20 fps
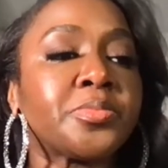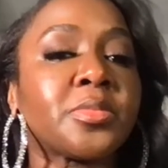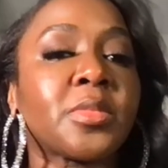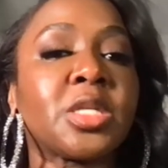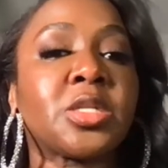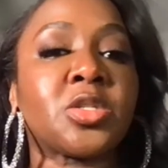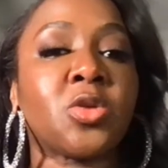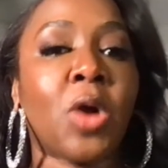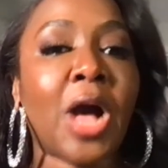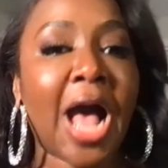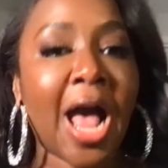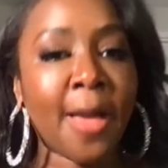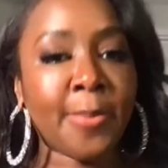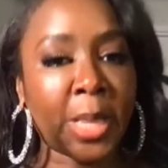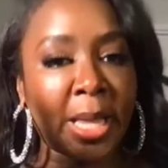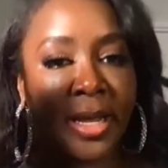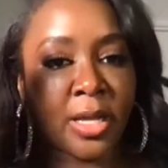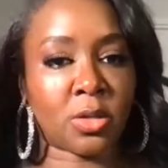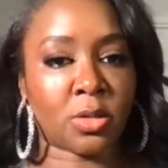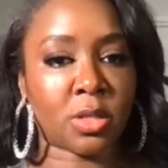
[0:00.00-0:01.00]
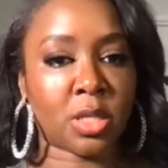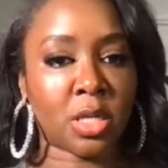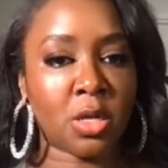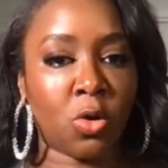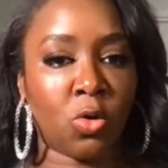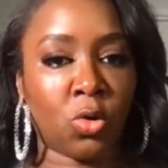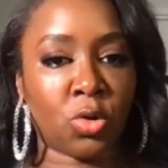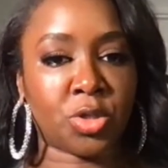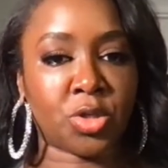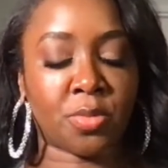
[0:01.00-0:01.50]
so I'm like on the
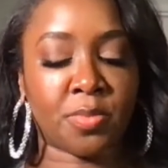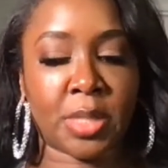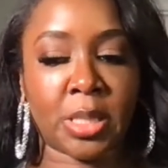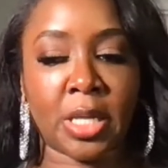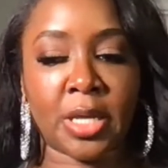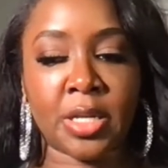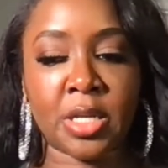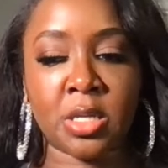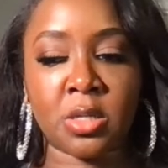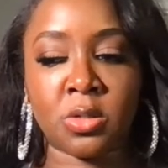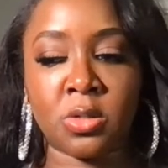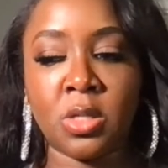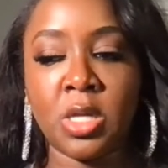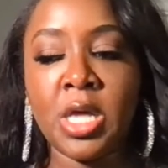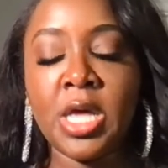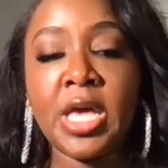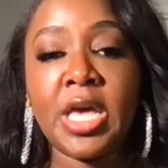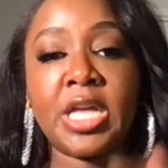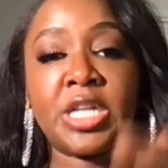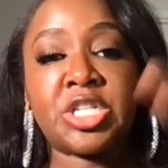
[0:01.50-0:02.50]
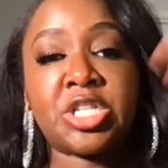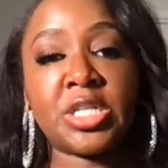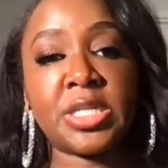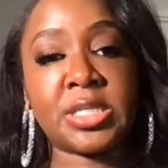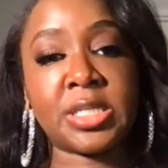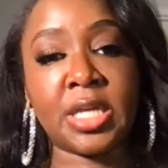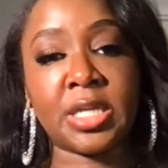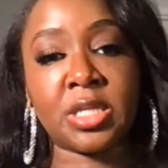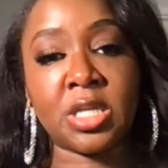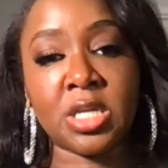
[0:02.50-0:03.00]
older millennial, and she's
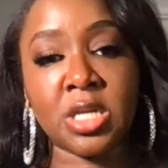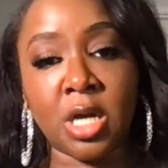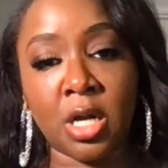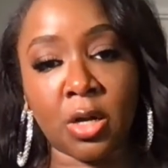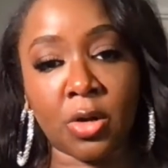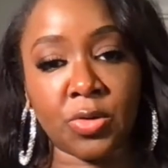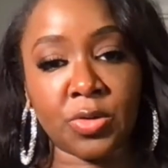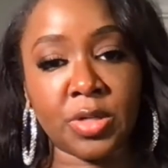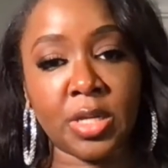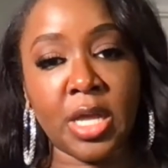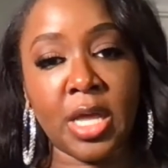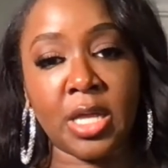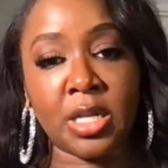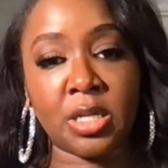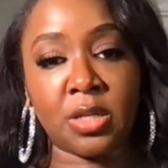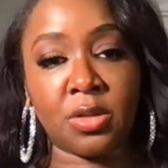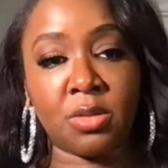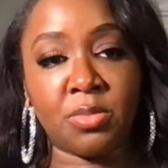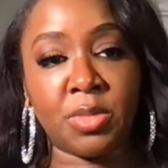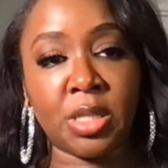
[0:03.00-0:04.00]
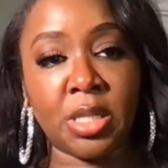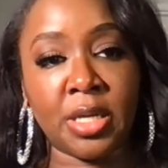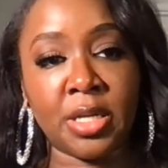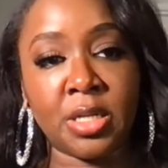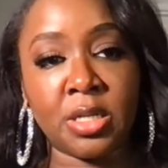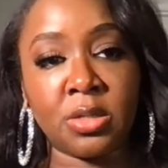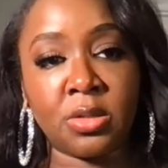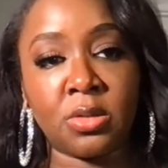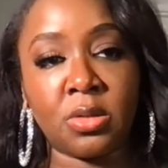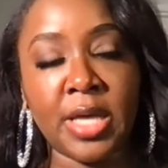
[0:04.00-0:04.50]
at the younger end of the
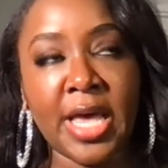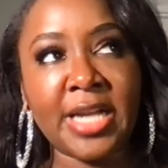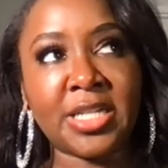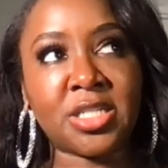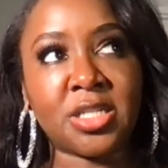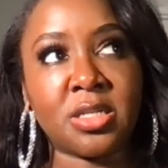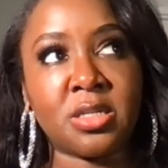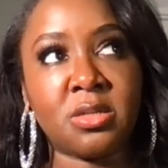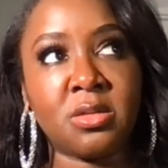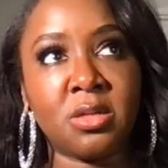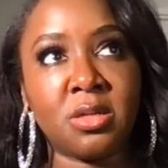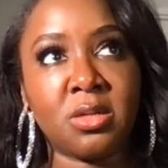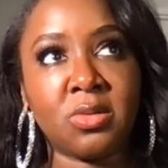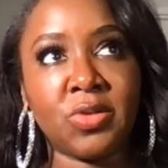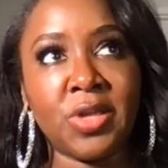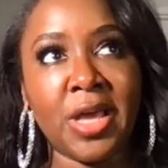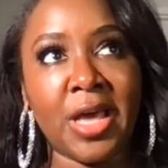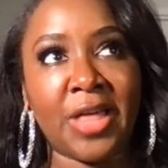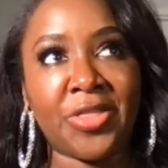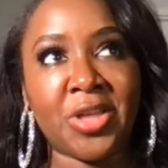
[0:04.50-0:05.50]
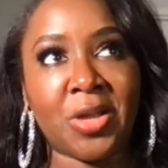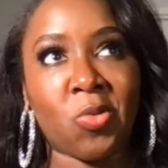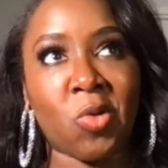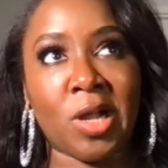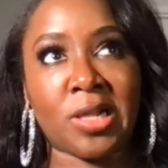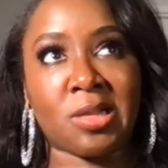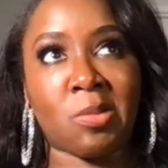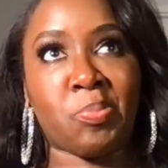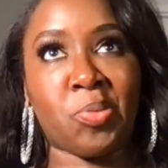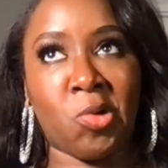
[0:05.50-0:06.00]
millennial. Actually, yeah, I think we're
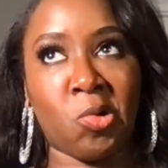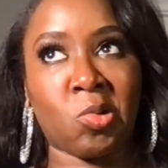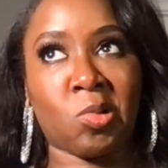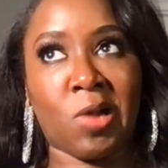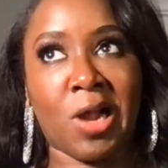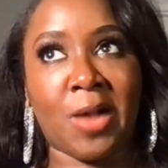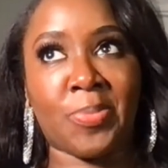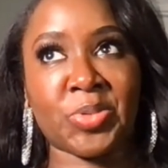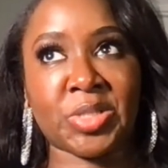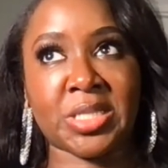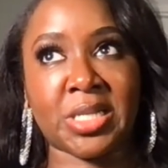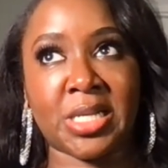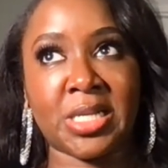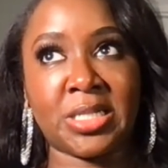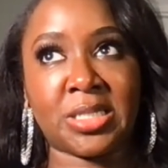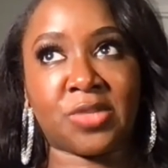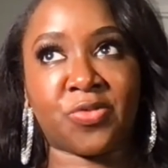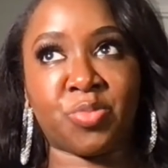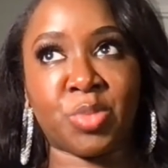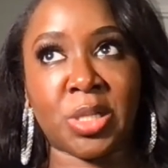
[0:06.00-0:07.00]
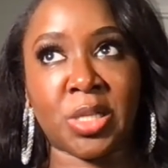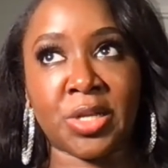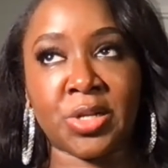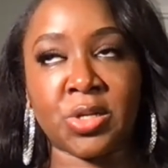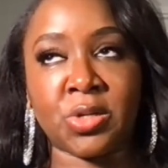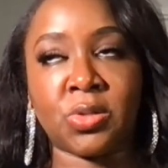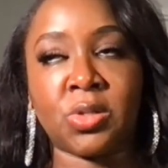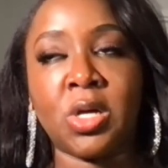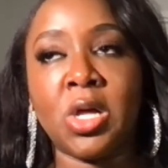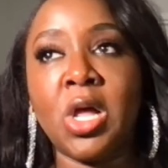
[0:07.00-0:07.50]
at the polar opposite ends of
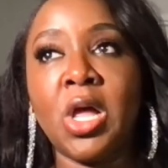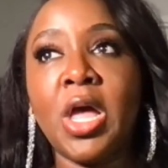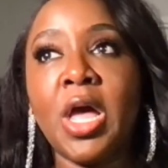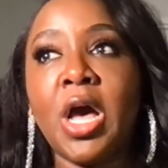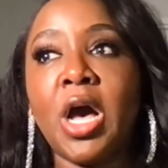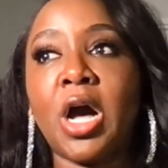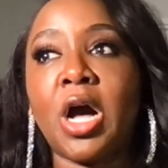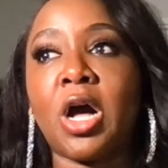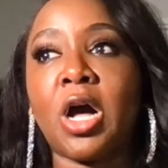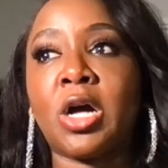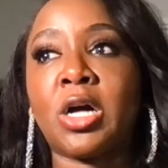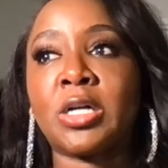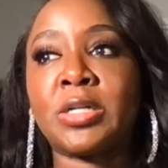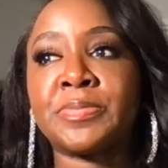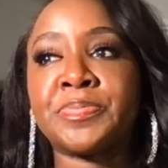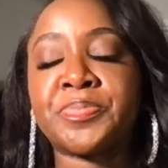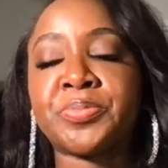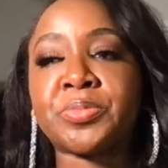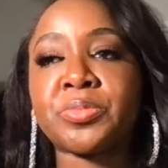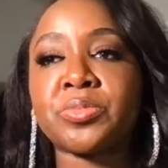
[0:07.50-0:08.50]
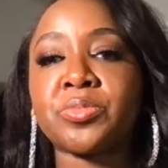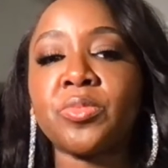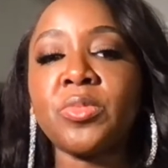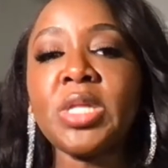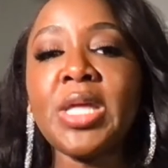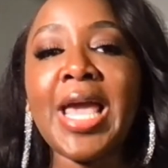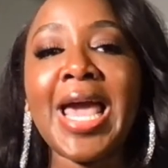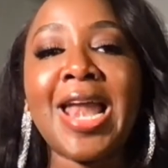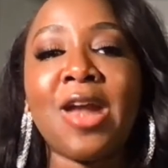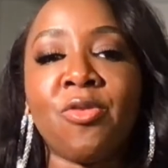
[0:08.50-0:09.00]
millennial. Um,
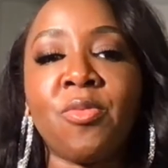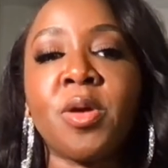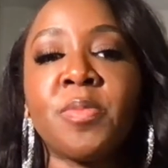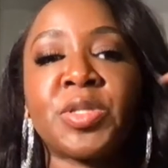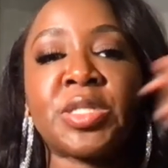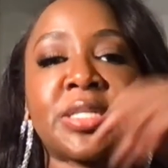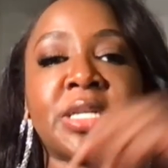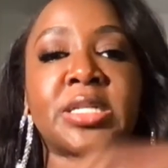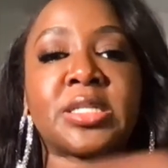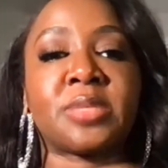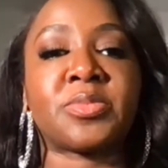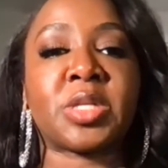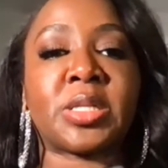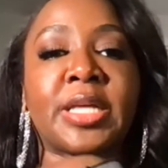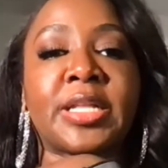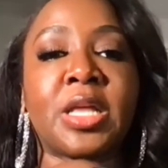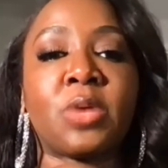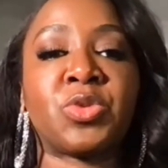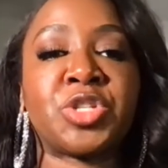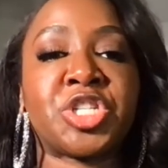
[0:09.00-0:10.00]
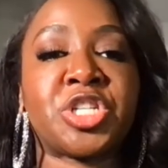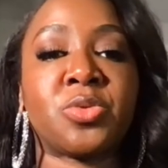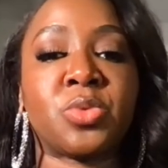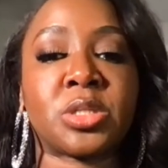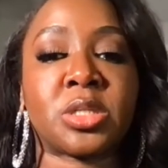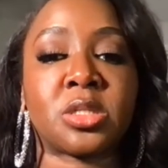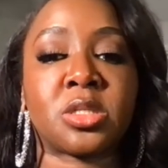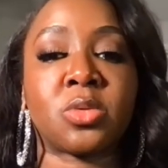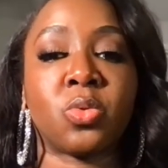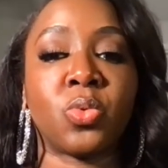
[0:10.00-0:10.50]
I remember seeing something like that when she was
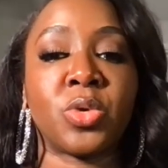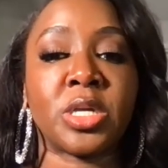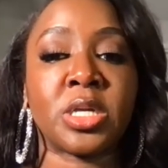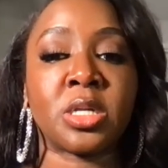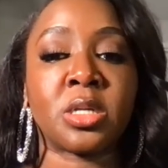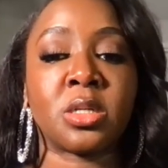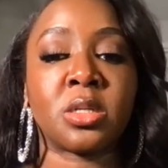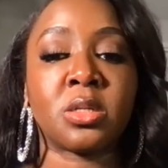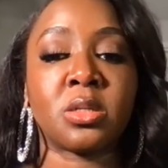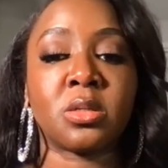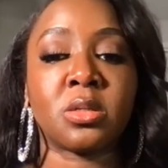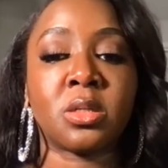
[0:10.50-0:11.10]
a tween.